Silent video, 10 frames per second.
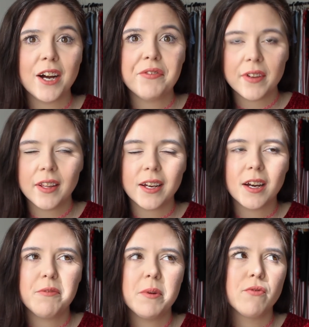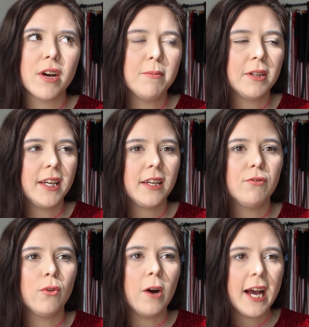I feel like I've been rambling
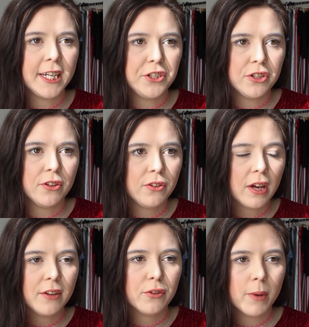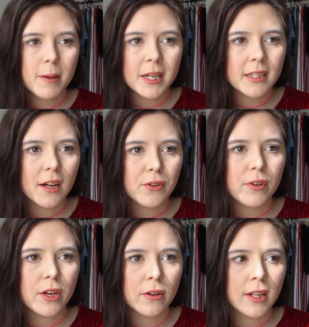for ages. I swear my last
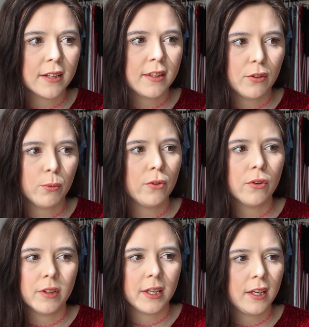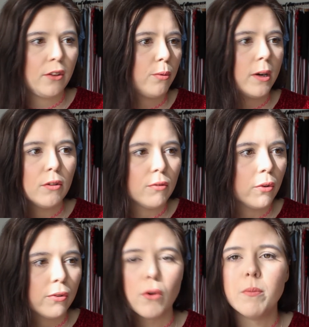video like this was only 12
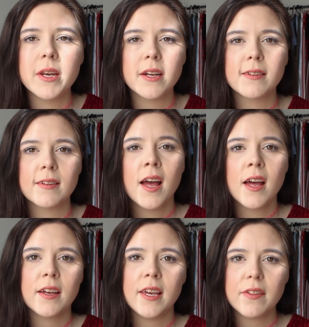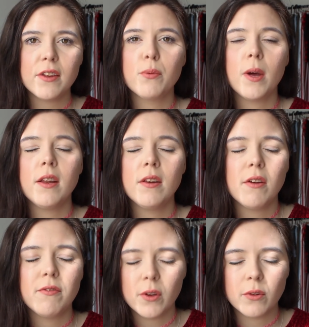or so minutes, yet this one
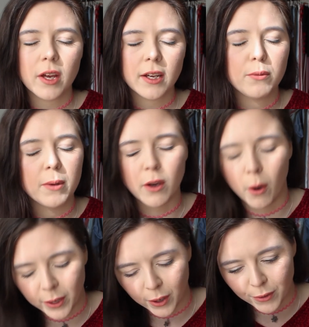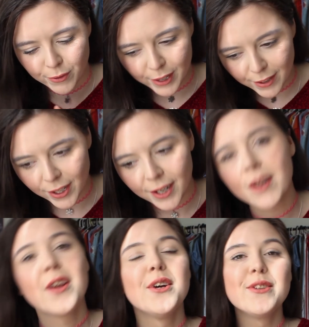feels like it's been going on
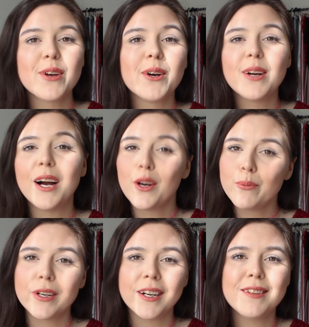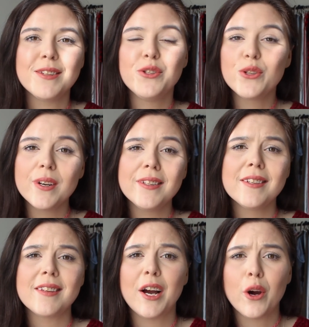forever. So I hope you guys enjoyed
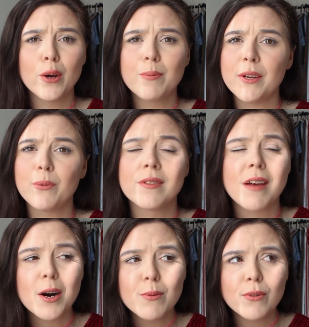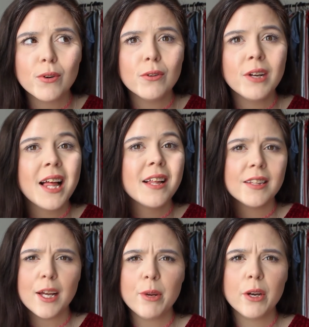this. I hope it was helpful.
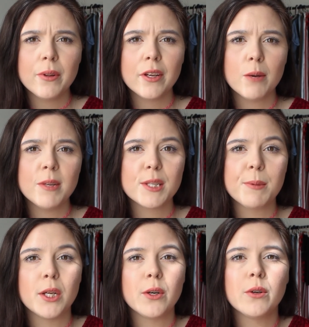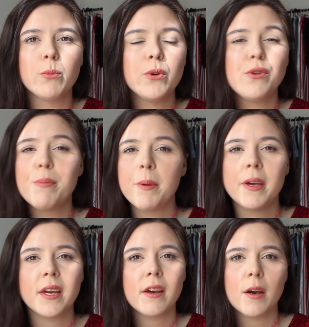Let me know in the comments below, will you be
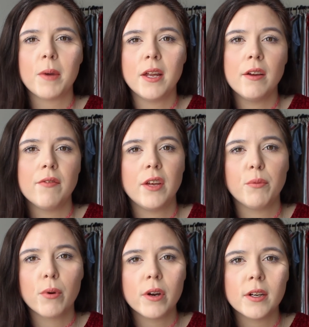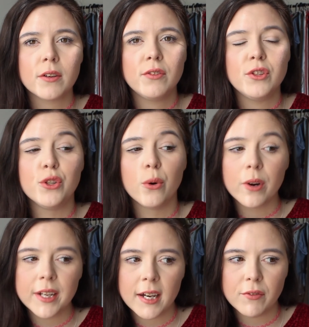picking up any of these products? Did you
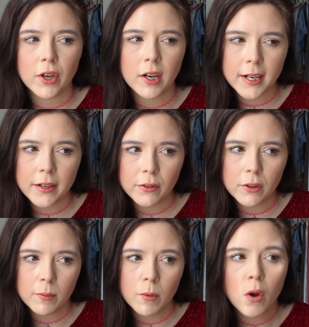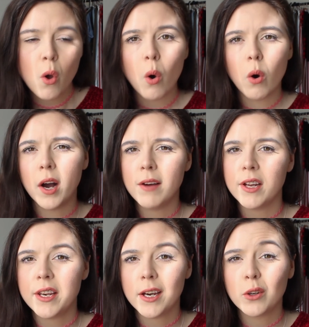already have your eye on them? Or have
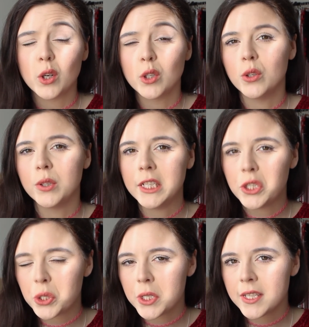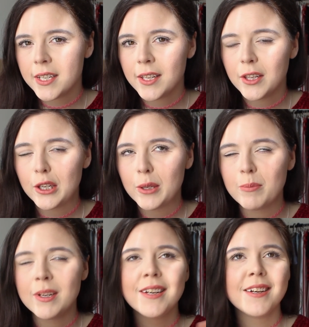I now got your interest in
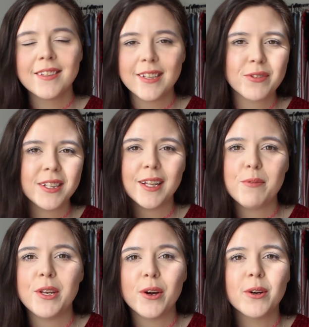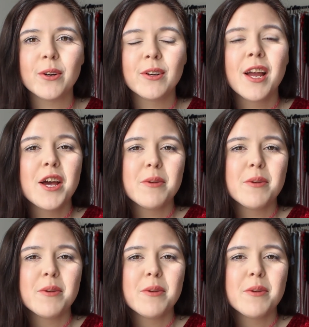them? Definitely let me know.